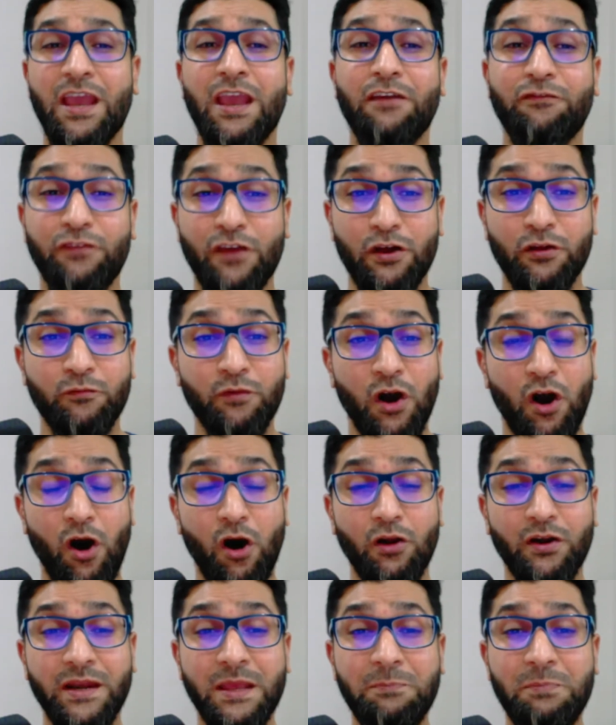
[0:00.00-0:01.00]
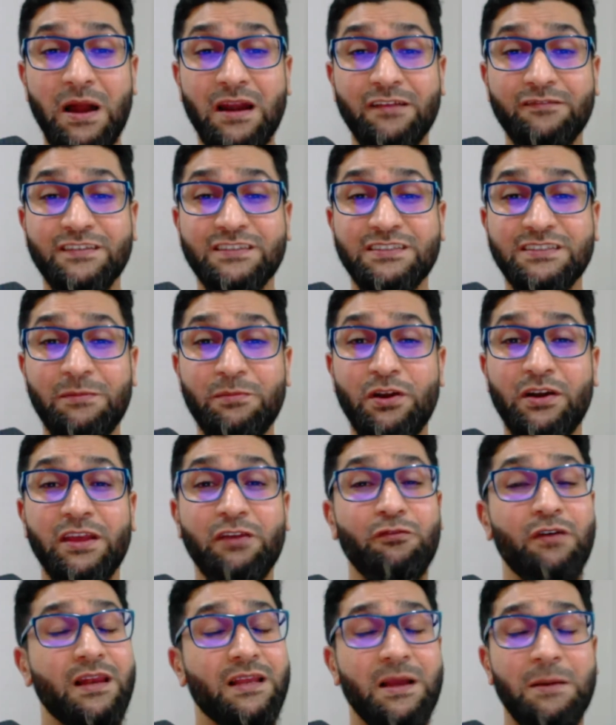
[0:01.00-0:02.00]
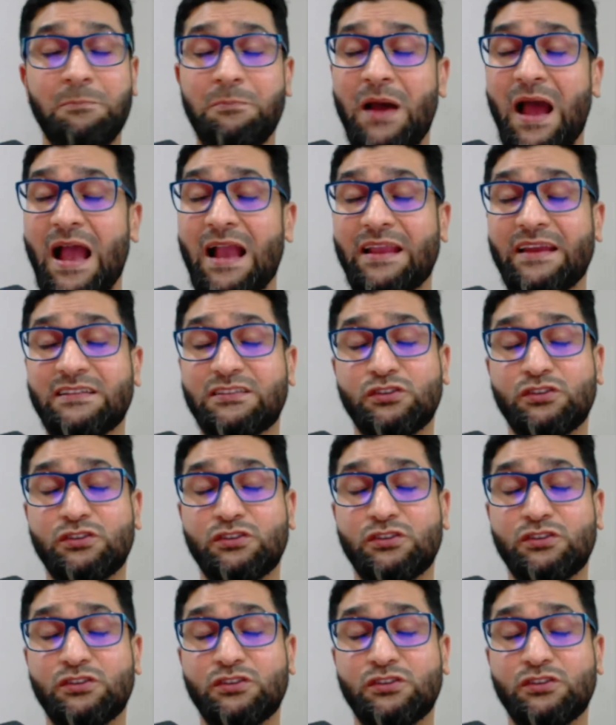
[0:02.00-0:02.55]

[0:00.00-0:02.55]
If you're already part of this community, welcome back.